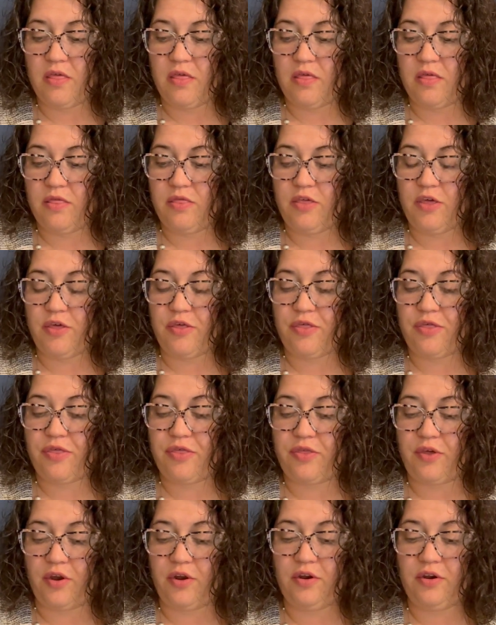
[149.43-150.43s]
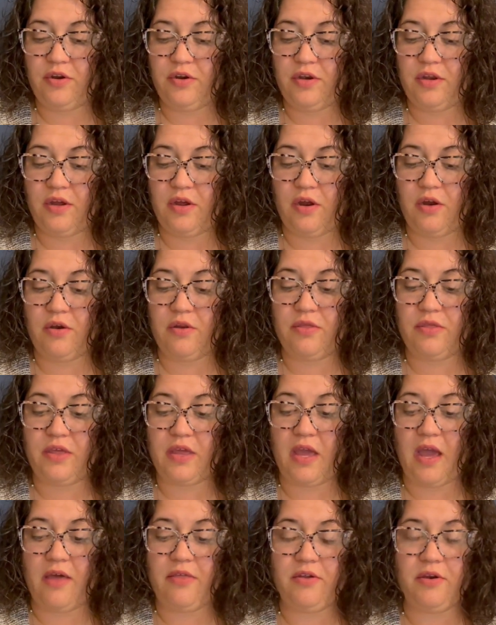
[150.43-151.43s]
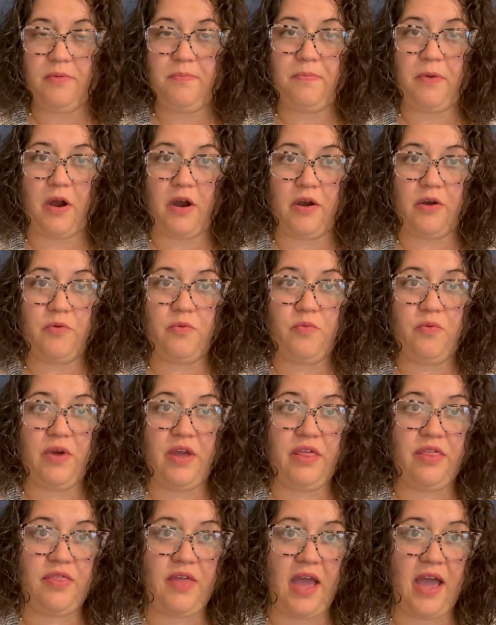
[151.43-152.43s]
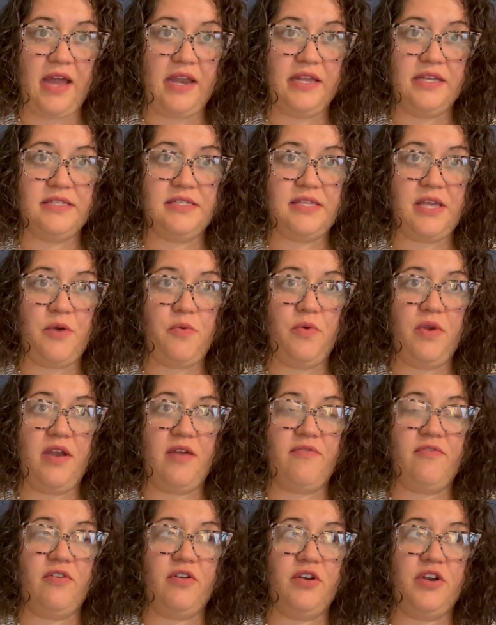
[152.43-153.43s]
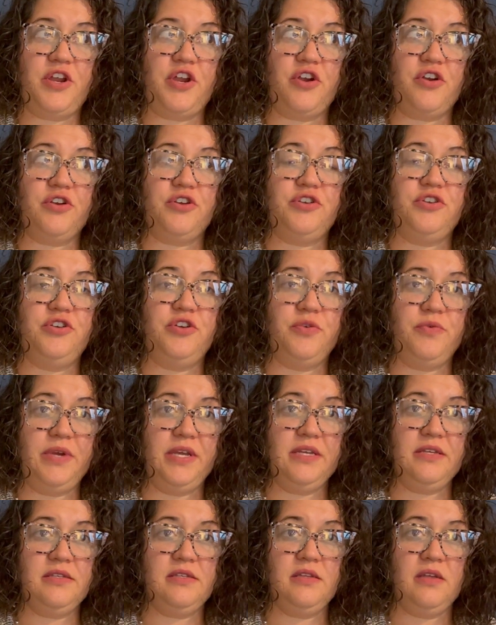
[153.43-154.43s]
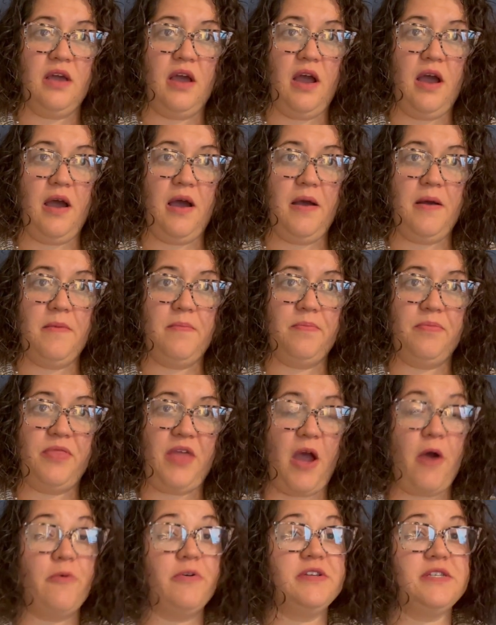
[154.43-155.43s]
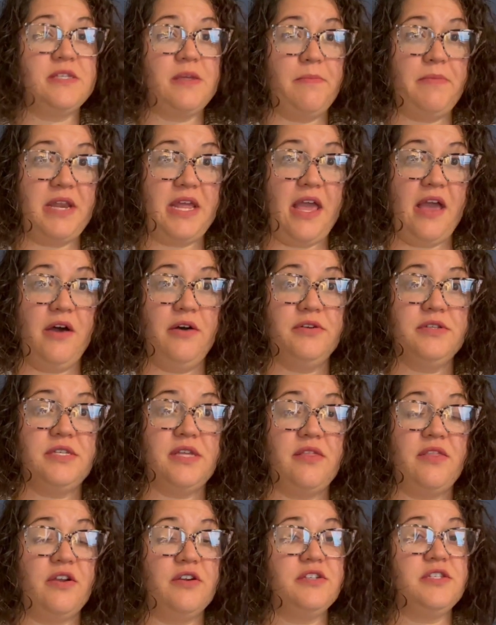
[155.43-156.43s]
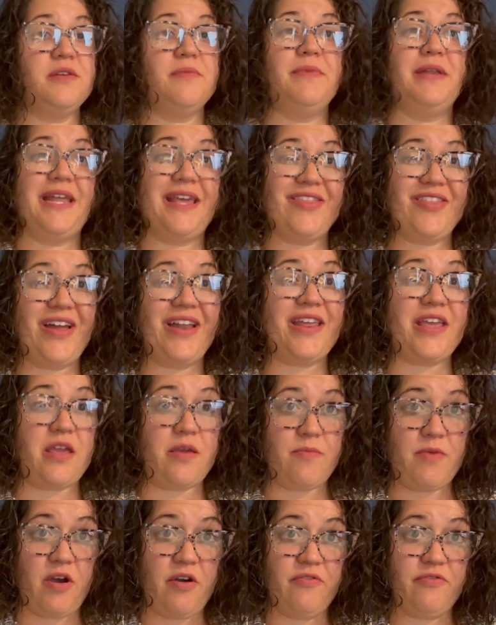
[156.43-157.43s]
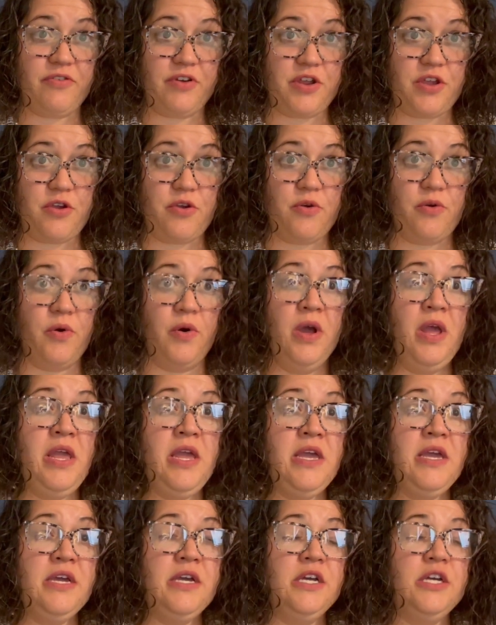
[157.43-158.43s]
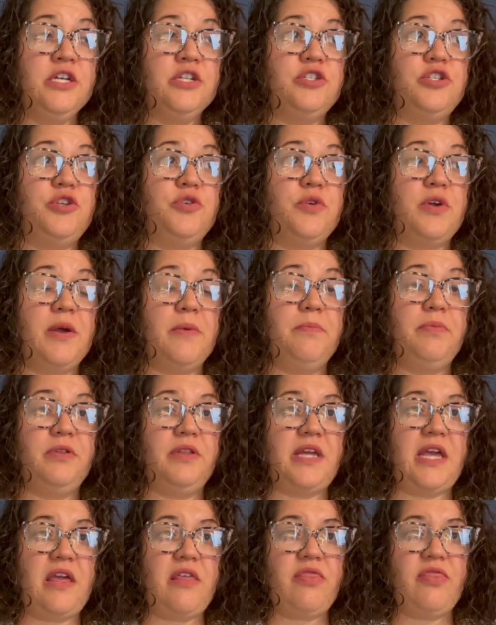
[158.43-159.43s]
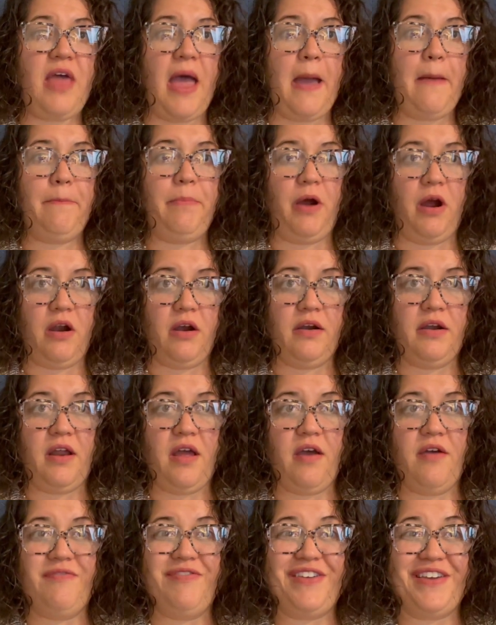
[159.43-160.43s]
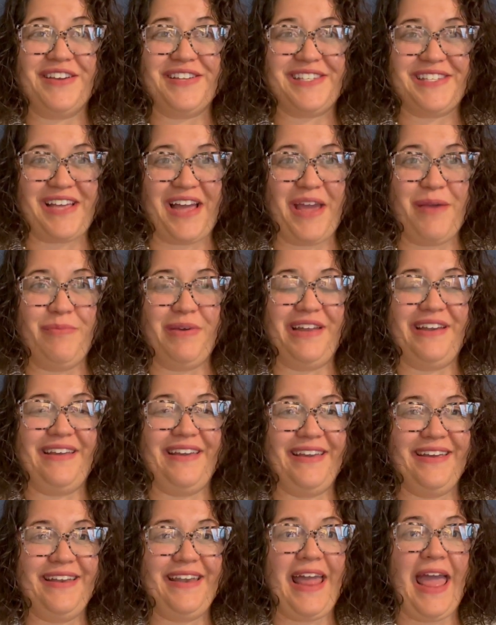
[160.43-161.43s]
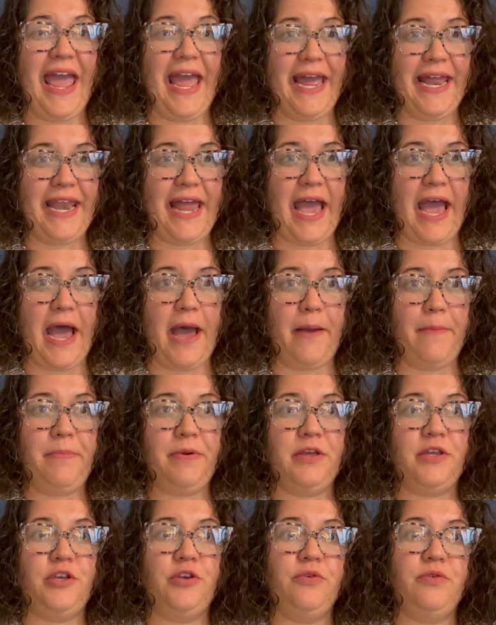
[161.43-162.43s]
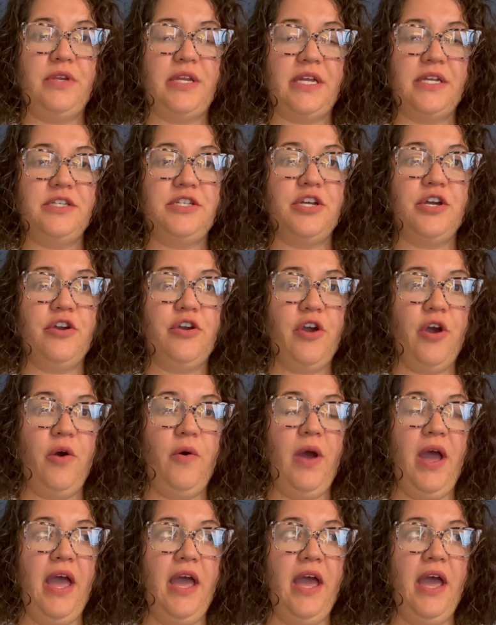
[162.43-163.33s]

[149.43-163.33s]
The other part with that is that whenever you're doing that with somebody else and they're submitting that email for you, to complete that part of the assignment in EdApp, you need to go